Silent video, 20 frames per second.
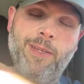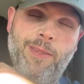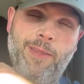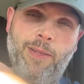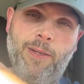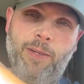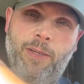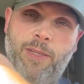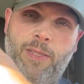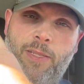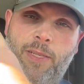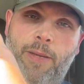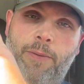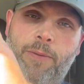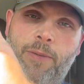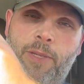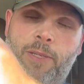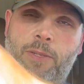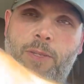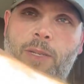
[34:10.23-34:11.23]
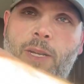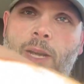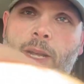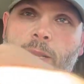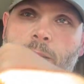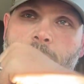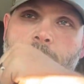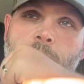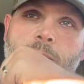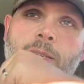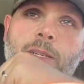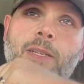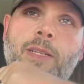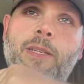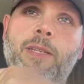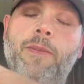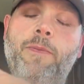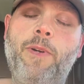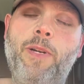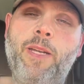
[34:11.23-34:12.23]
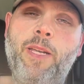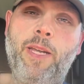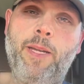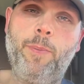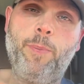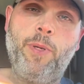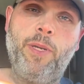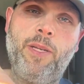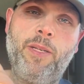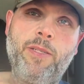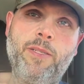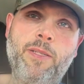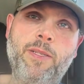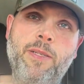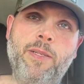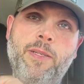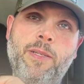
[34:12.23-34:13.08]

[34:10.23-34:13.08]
$3,700 for kingpins